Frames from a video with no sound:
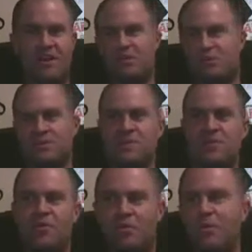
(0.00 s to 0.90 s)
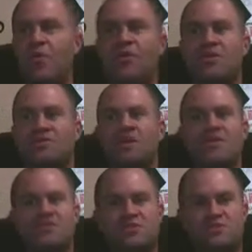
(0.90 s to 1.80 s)
You're not supposed to be rolling quarters
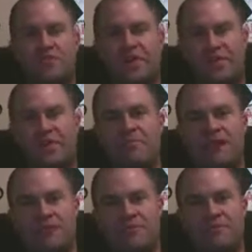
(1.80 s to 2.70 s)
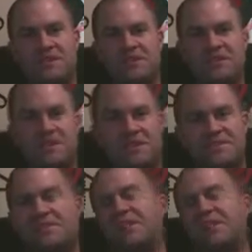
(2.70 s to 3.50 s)
to go out there and buy a new set of cleats.